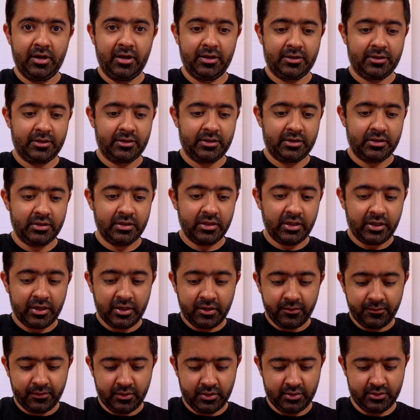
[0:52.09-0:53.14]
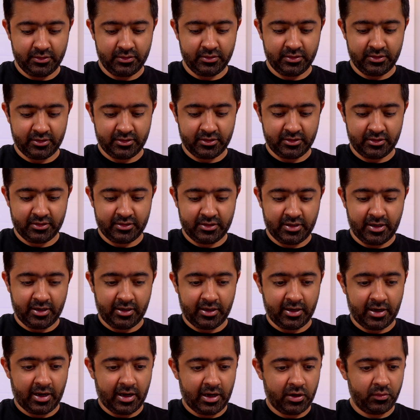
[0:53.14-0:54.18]
it's a sleeve, so let's just take
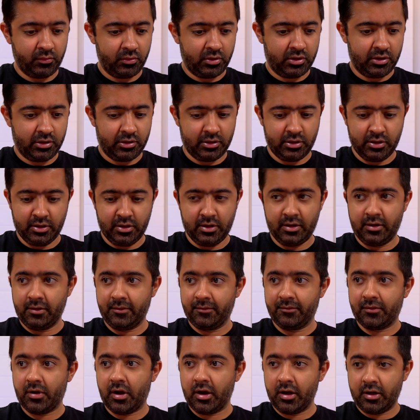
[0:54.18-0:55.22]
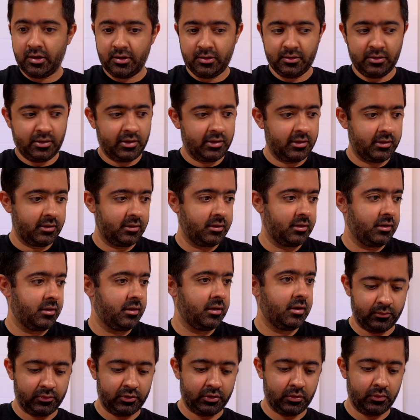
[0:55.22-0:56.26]
it out if I can.
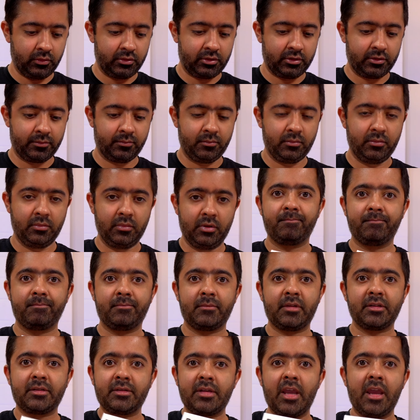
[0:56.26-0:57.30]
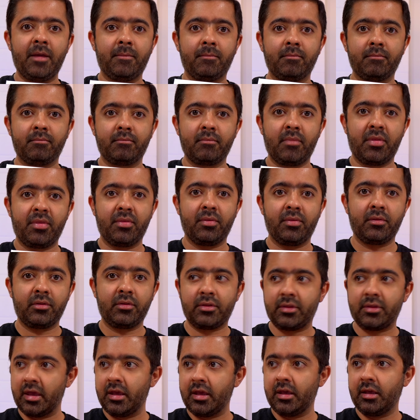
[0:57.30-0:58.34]
So it's the same
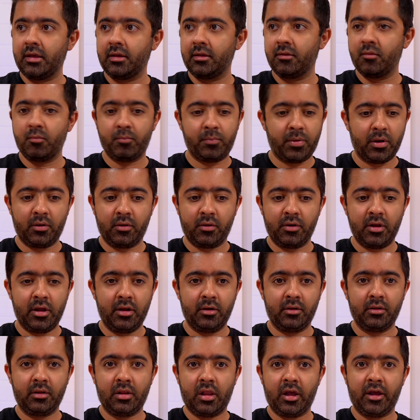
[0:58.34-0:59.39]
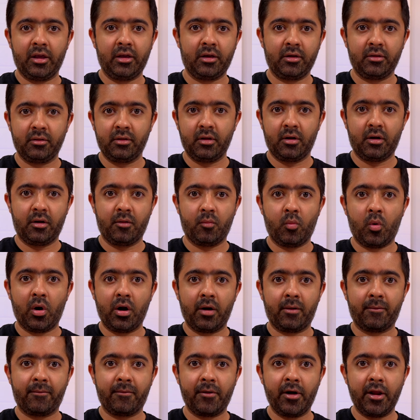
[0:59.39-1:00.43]
thing but in like a
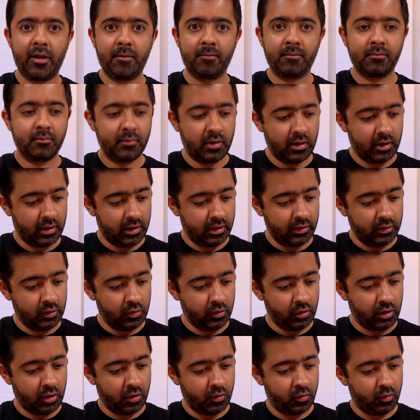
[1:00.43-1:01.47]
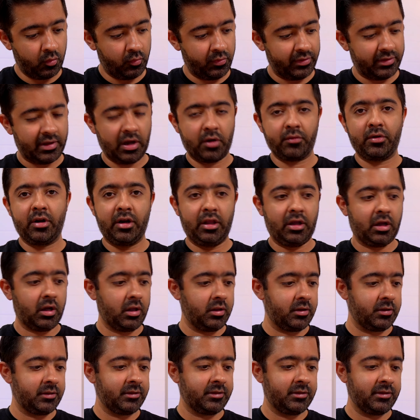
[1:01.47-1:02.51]
wireframe logo without any
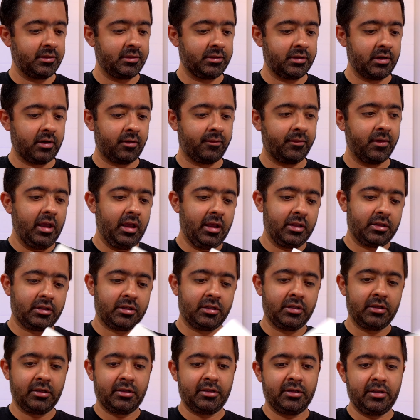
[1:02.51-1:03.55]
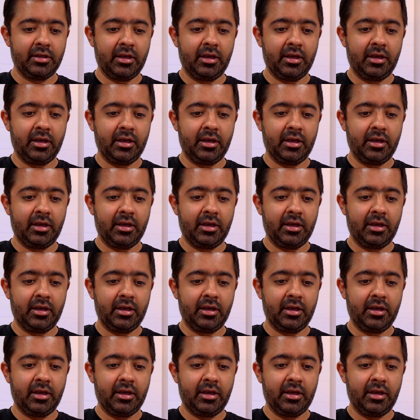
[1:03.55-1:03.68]
colors and stuff. It's this